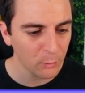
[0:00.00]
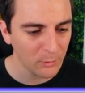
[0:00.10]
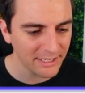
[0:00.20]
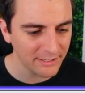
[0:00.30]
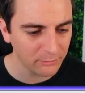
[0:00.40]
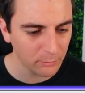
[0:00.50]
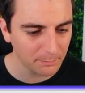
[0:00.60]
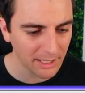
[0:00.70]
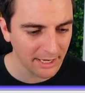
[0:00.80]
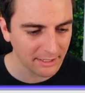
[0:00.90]
we need to
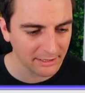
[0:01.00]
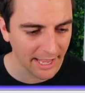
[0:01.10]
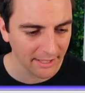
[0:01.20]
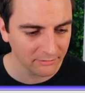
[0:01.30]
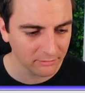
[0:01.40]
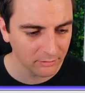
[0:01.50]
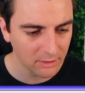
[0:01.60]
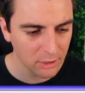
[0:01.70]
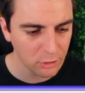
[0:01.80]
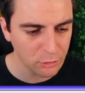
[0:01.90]
apply a class
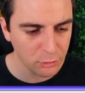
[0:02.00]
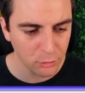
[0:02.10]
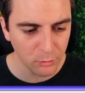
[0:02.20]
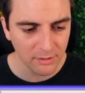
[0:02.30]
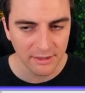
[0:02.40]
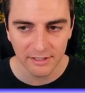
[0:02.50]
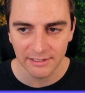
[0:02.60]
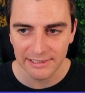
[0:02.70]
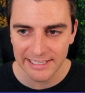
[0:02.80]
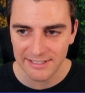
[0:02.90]
to the
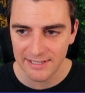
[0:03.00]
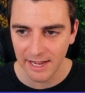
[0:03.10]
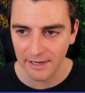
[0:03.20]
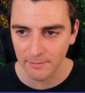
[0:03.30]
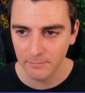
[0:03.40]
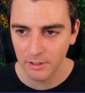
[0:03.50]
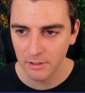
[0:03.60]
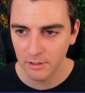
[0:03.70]
list item.